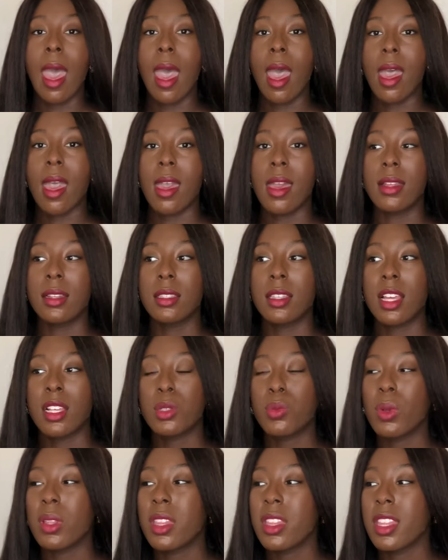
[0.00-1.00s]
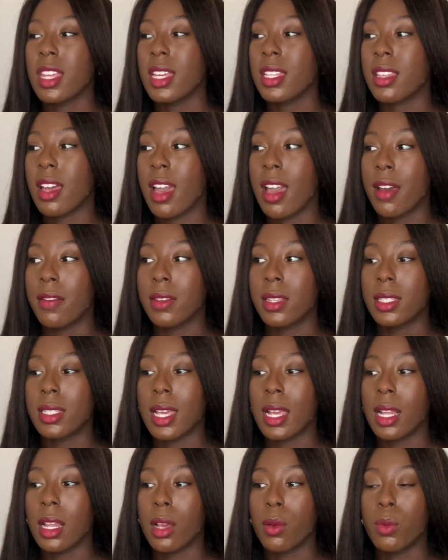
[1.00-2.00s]
And that's one thing that I have to
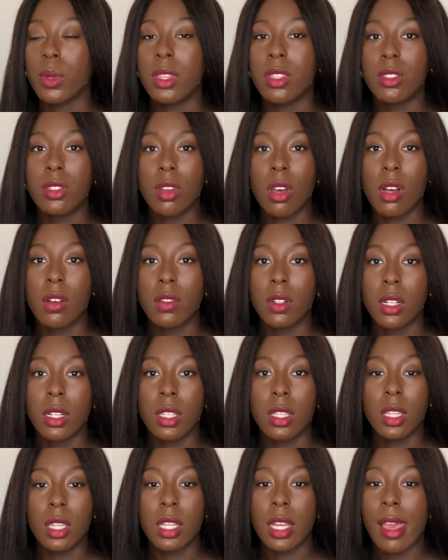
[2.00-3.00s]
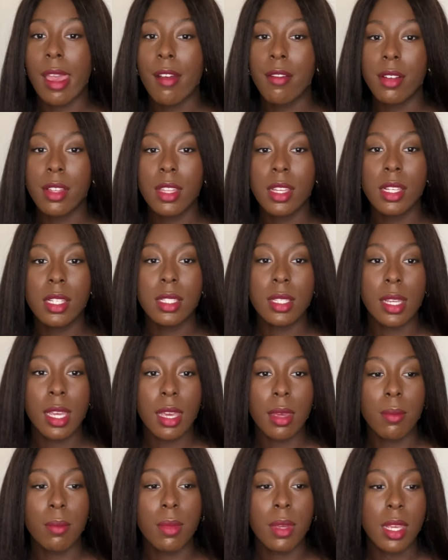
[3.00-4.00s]
say, like with Zara, like, everything's
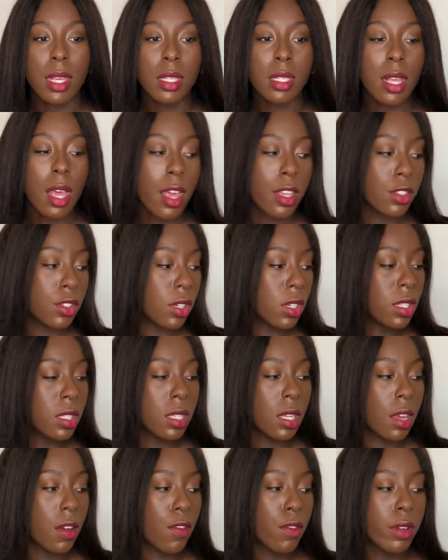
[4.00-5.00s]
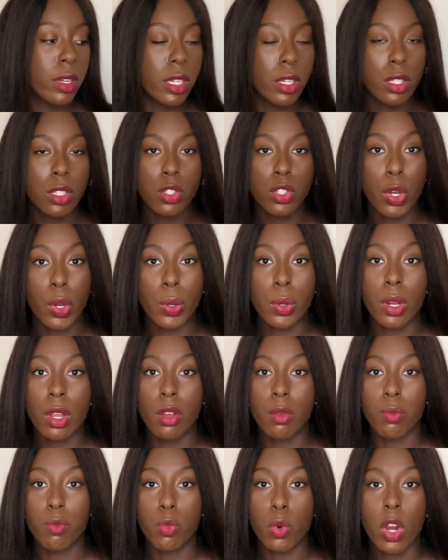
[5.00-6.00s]
hit and miss. As you can see, I've already shown
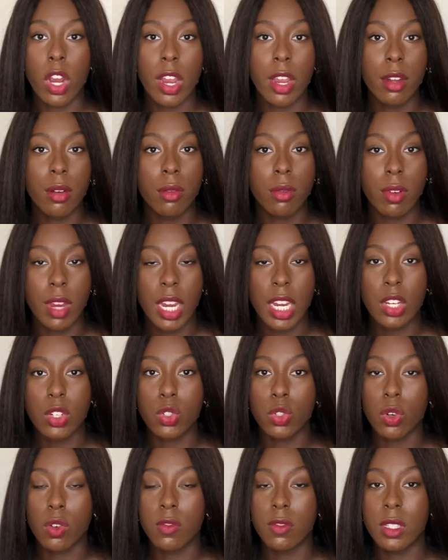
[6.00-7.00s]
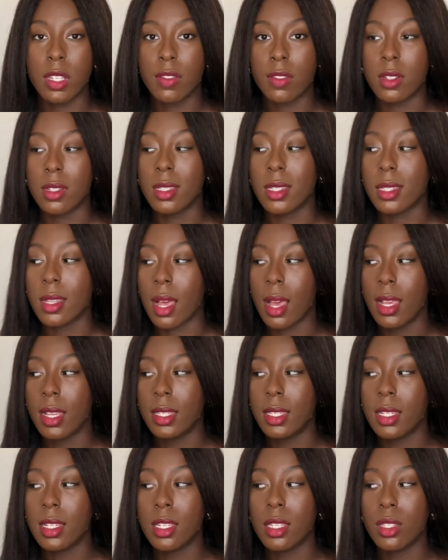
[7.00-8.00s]
a wide range of different
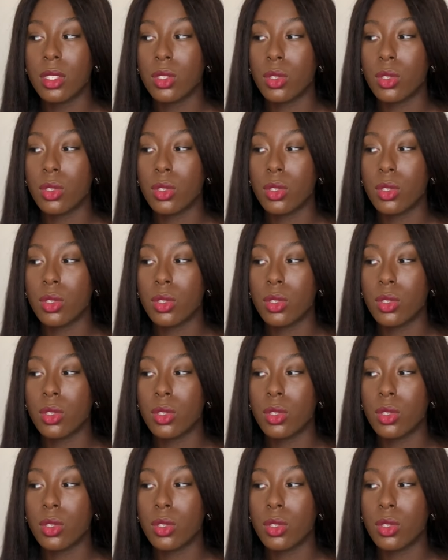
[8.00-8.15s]
sizes.